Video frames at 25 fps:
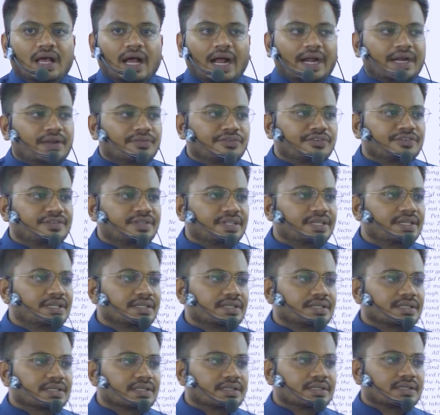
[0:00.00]
And if you
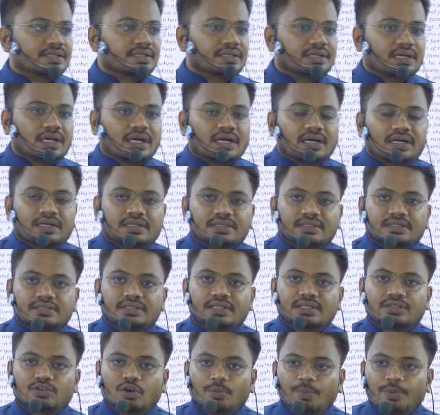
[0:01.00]
see
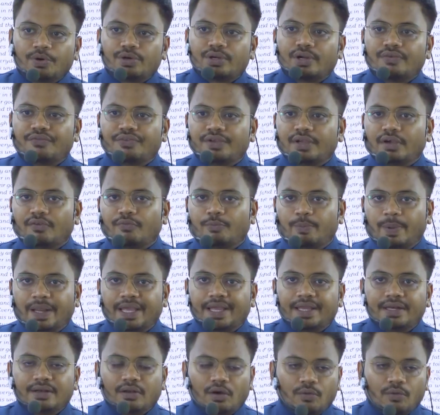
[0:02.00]
the topography of plain,